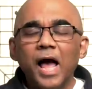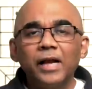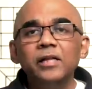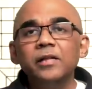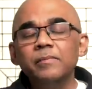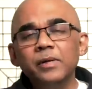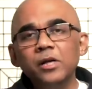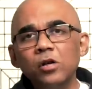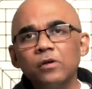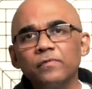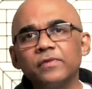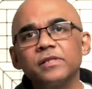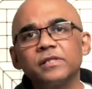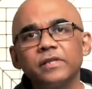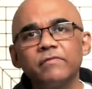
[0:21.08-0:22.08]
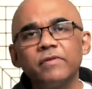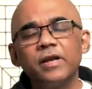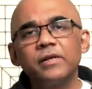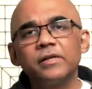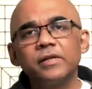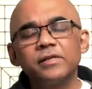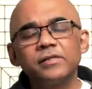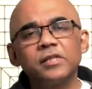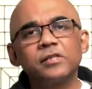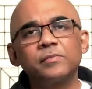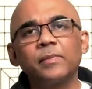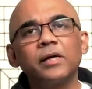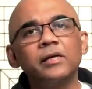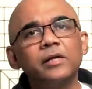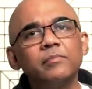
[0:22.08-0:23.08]
And in the middle of this event, there is a
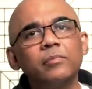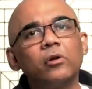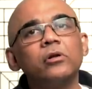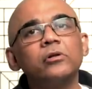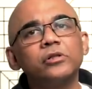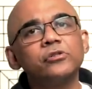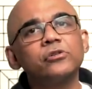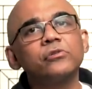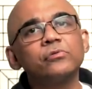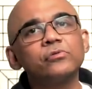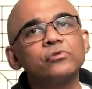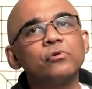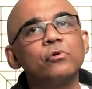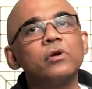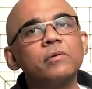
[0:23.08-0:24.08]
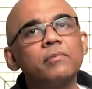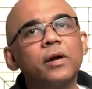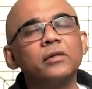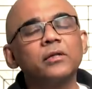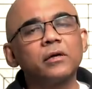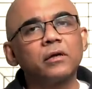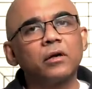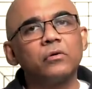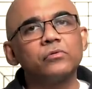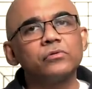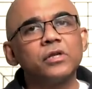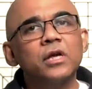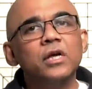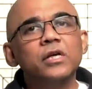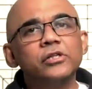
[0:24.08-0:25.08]
smiling politician who's going by the
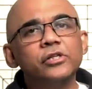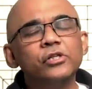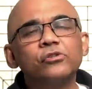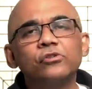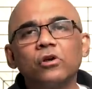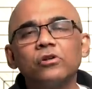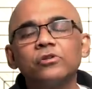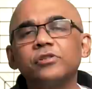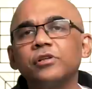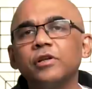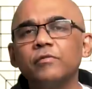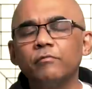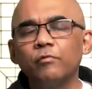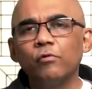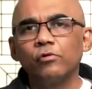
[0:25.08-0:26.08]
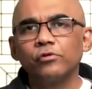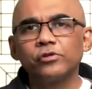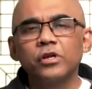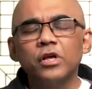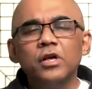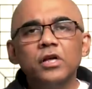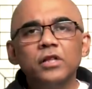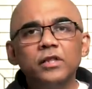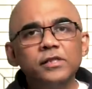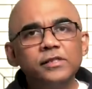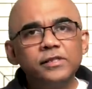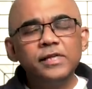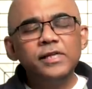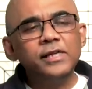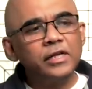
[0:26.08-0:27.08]
crowds. She's soliciting votes.
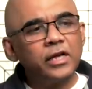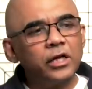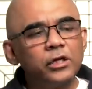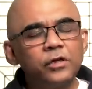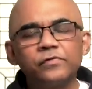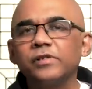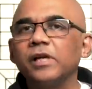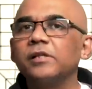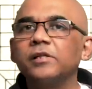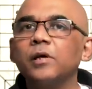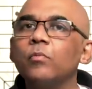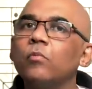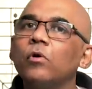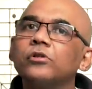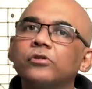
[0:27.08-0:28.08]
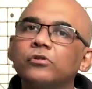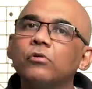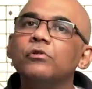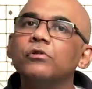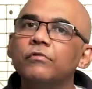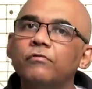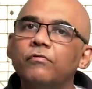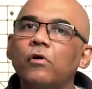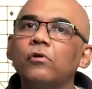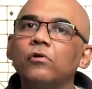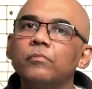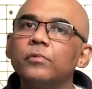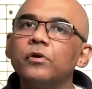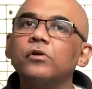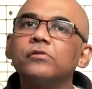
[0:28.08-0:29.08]
This scene kind of sets up what's going to
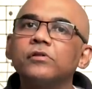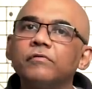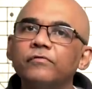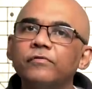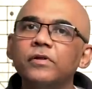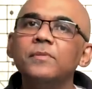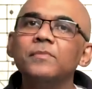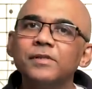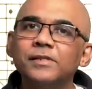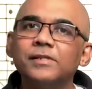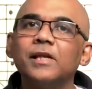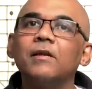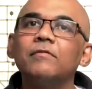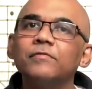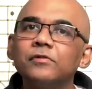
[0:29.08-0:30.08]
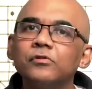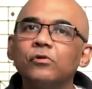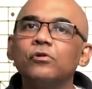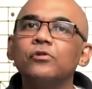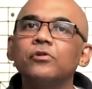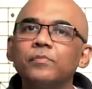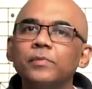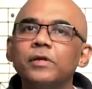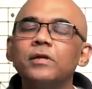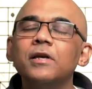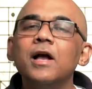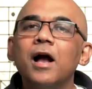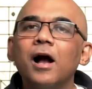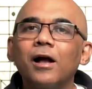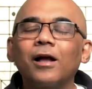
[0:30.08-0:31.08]
follow, because the film itself is going to be
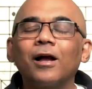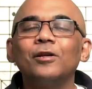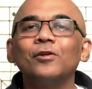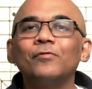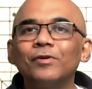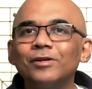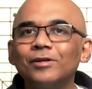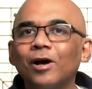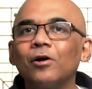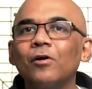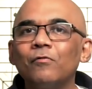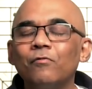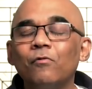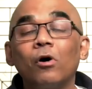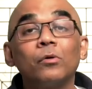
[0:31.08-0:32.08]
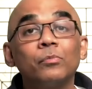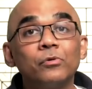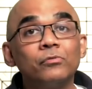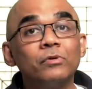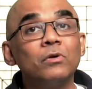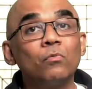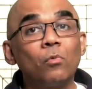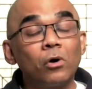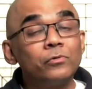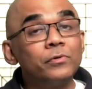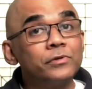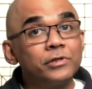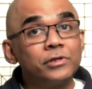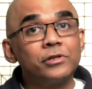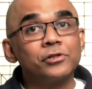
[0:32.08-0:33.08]
a kind of a tug-of-war between what we
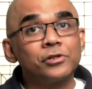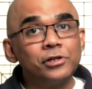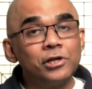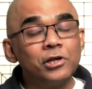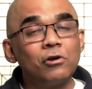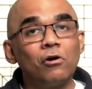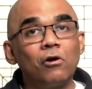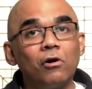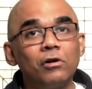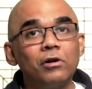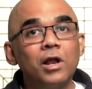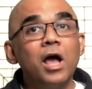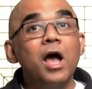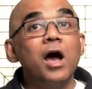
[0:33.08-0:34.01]
traditionally call